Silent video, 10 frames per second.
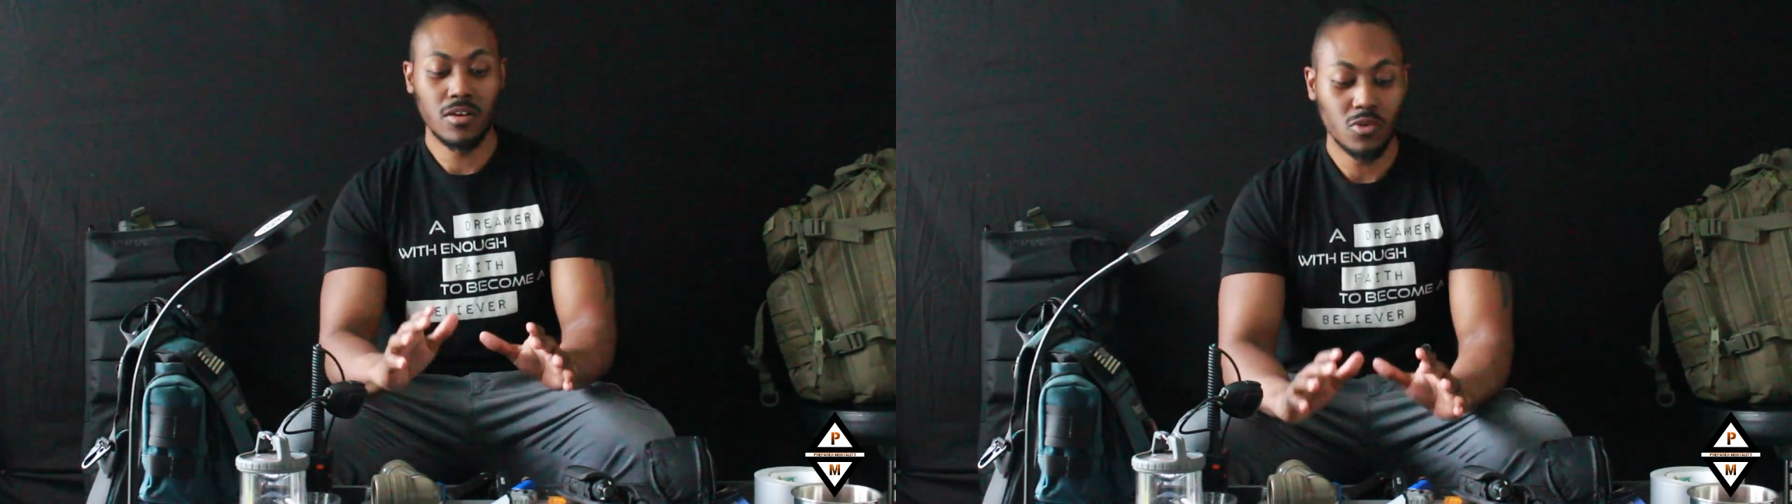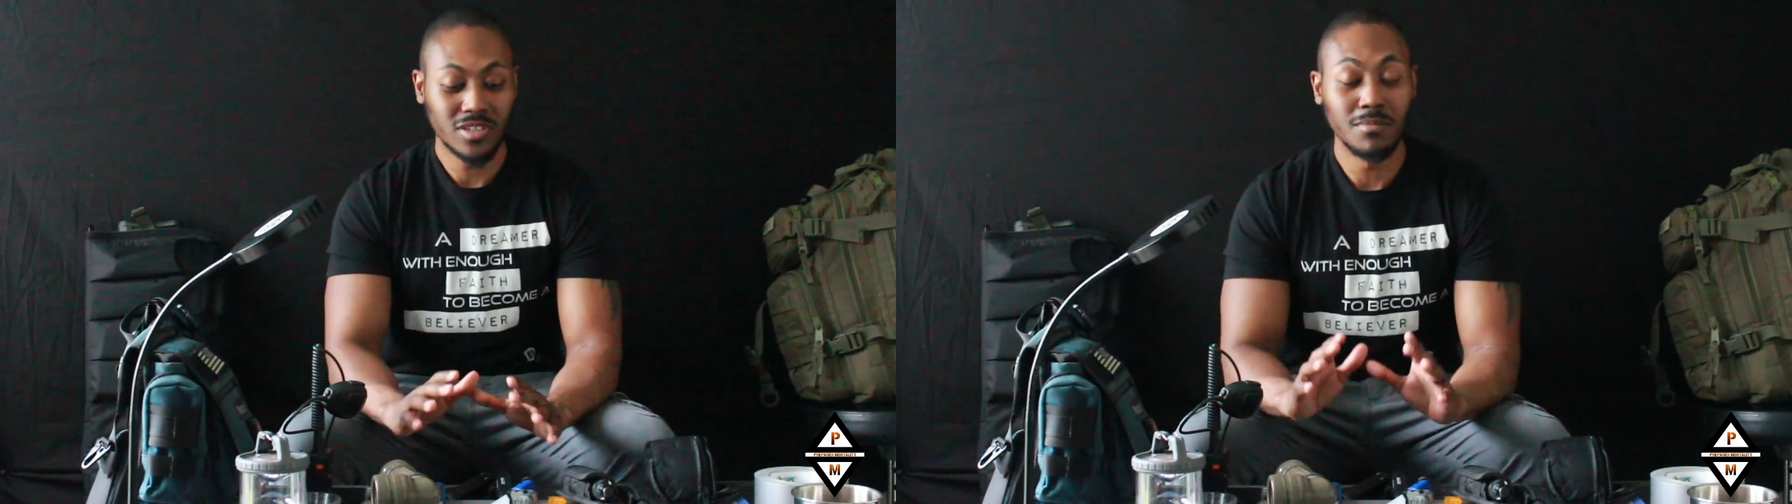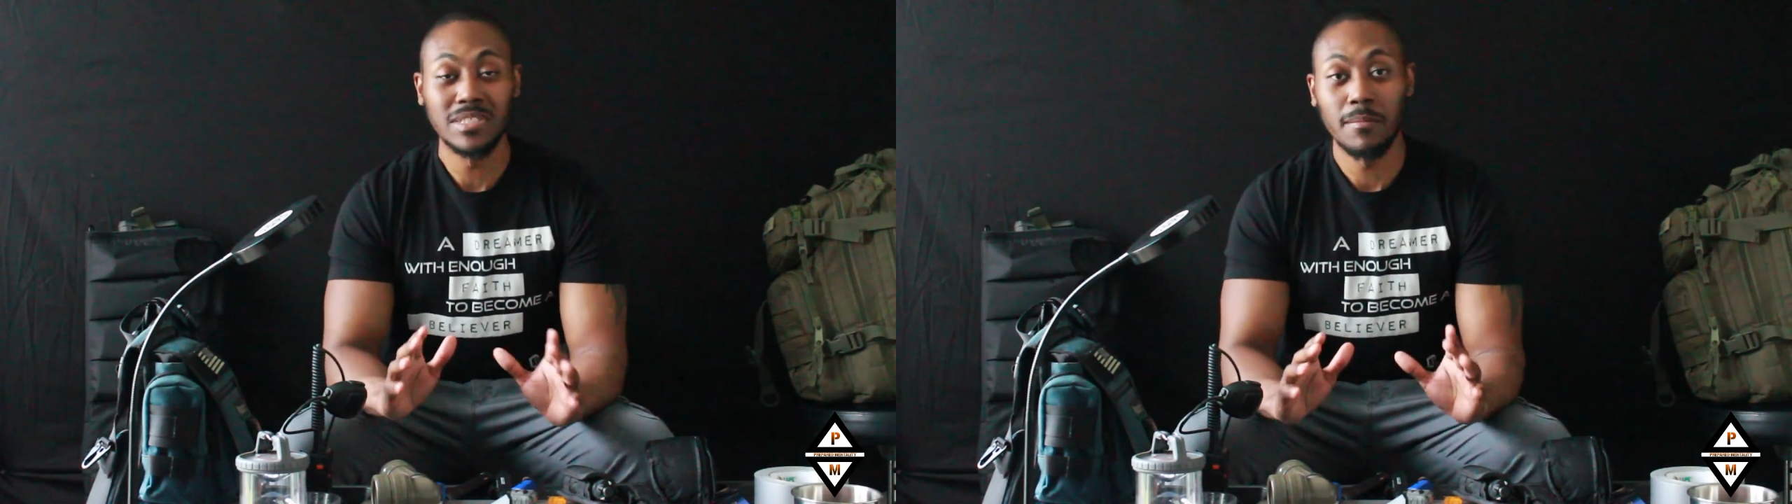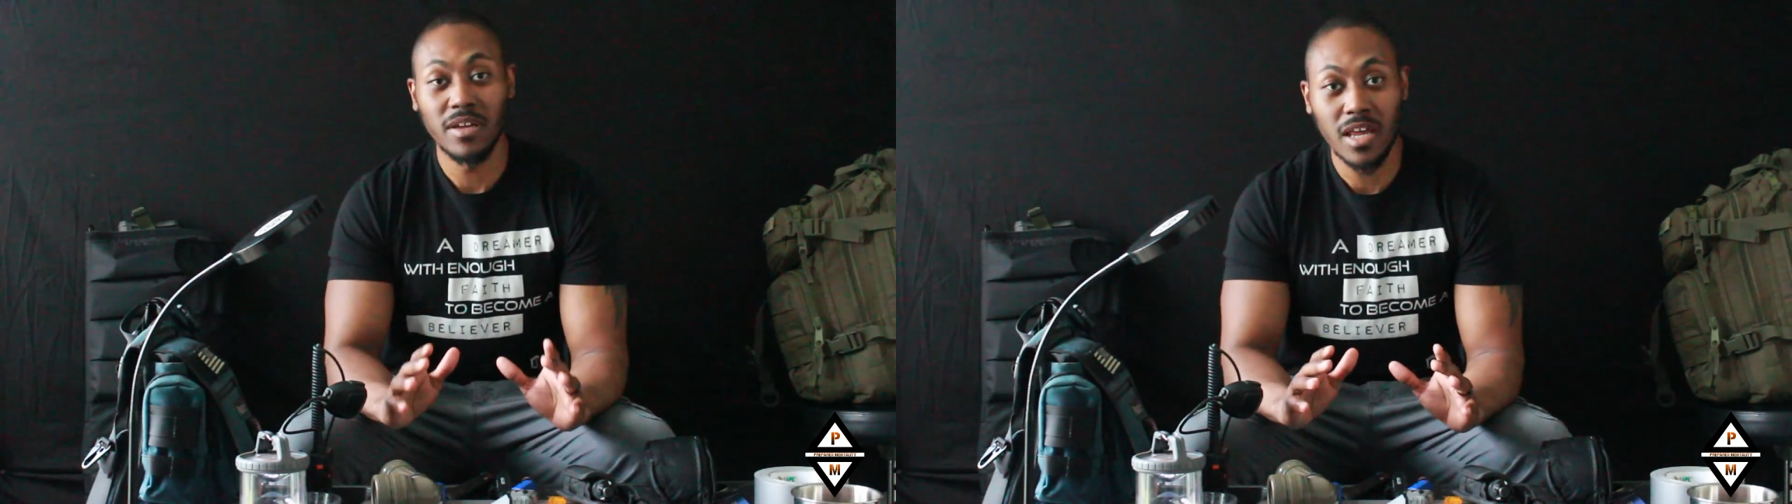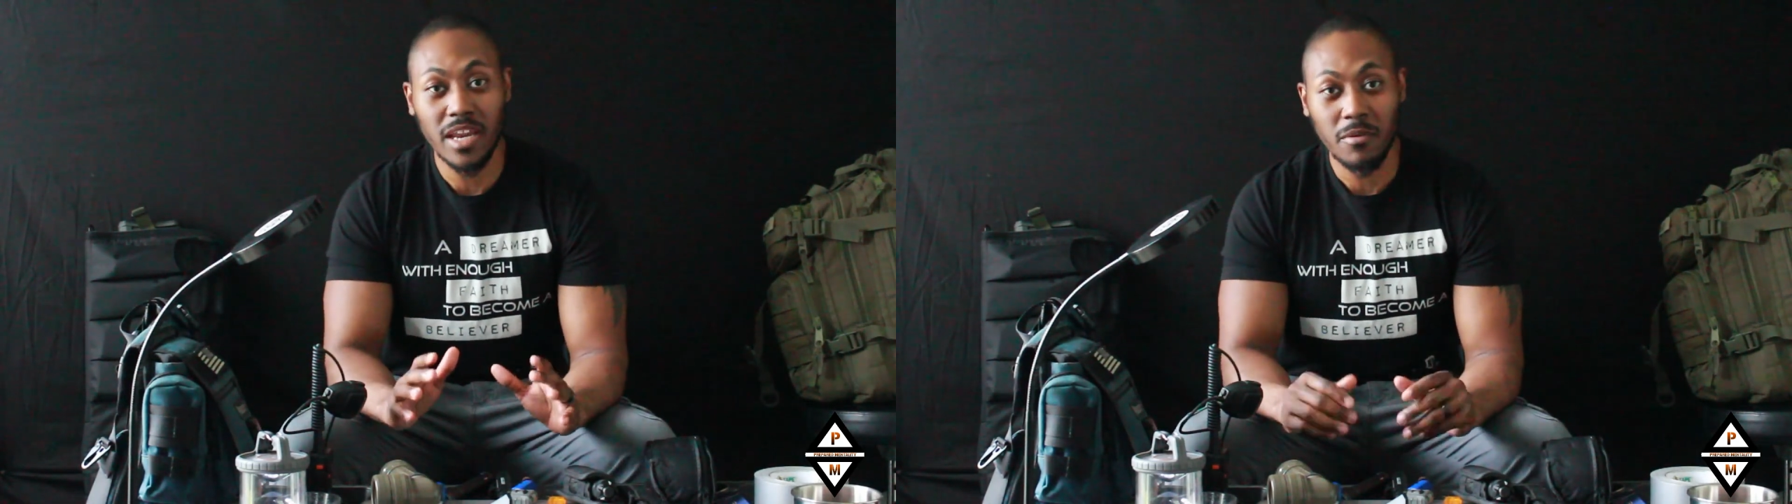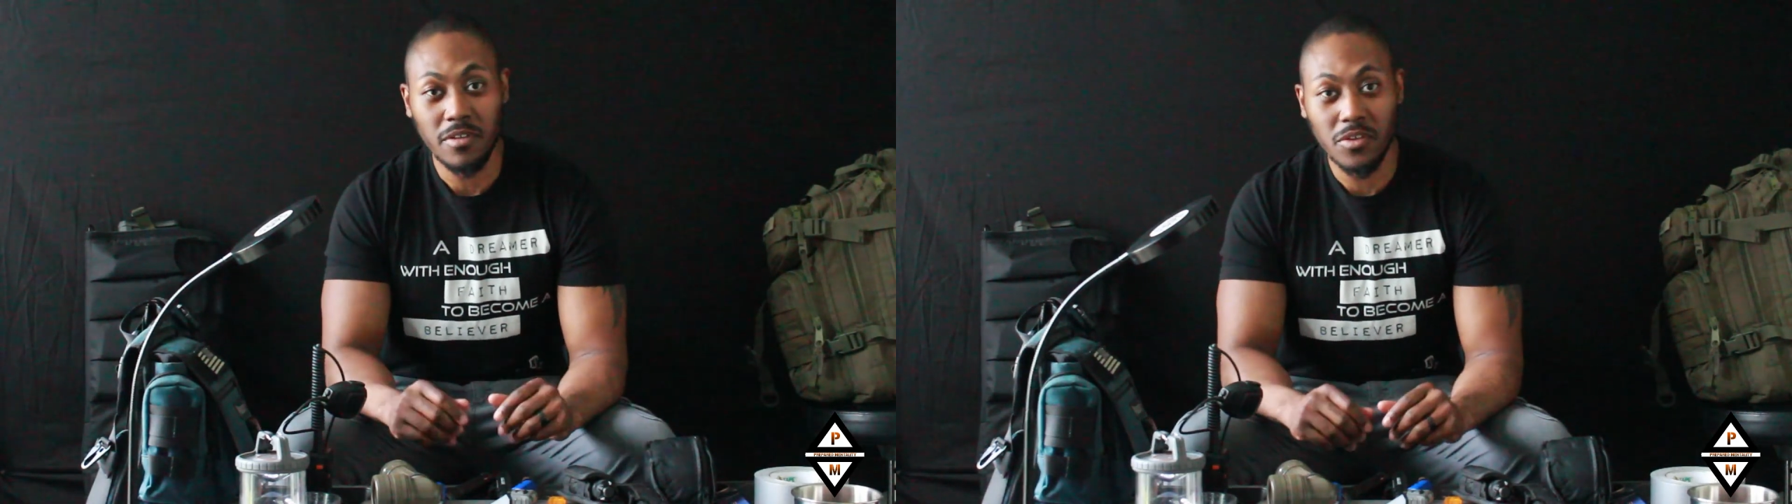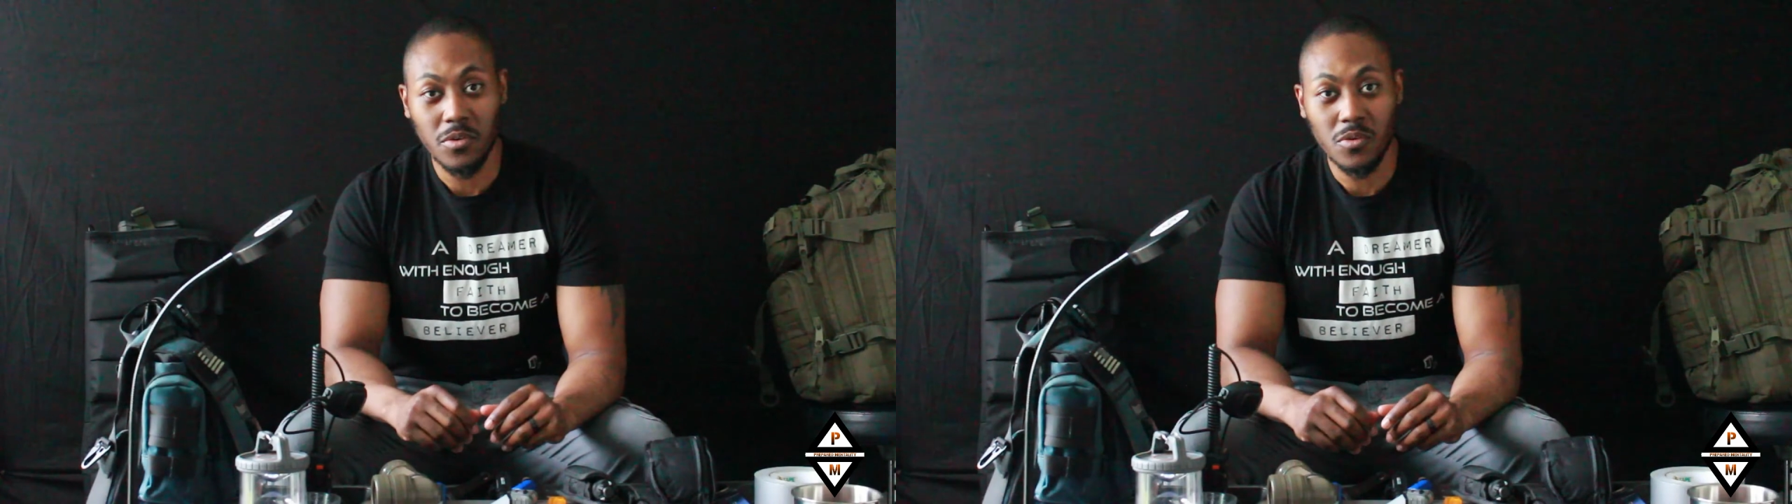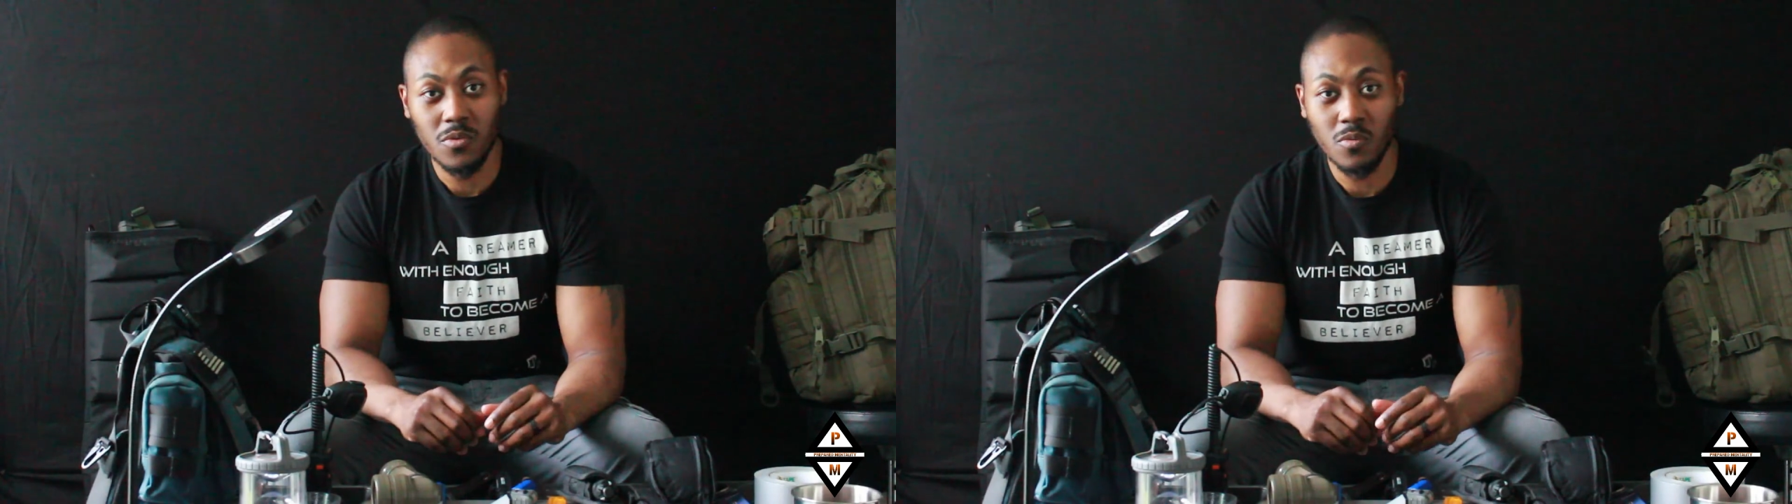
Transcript: or some type of lighting with you